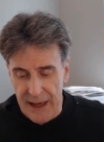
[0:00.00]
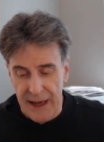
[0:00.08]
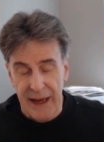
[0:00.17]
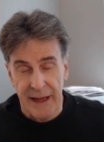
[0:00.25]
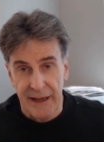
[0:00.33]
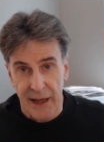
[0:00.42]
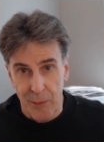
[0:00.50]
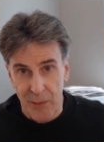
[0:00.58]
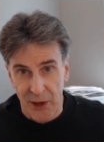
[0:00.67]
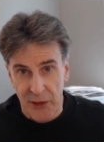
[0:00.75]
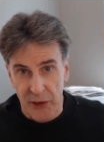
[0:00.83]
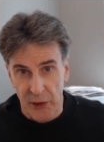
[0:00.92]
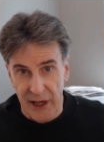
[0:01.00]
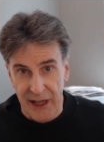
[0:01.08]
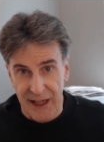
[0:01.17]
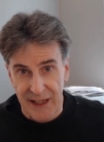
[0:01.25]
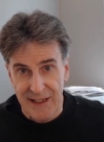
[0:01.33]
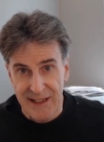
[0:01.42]
and number
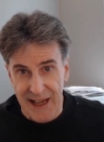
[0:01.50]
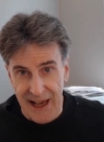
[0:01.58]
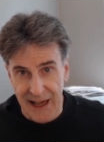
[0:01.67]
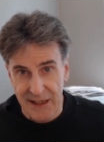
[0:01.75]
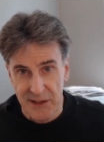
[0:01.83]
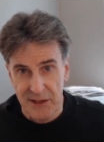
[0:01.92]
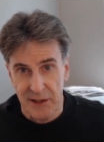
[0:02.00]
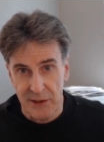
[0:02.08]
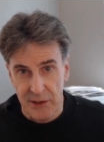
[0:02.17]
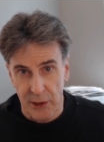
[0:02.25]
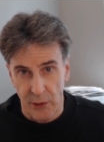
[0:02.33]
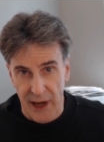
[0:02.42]
three, text to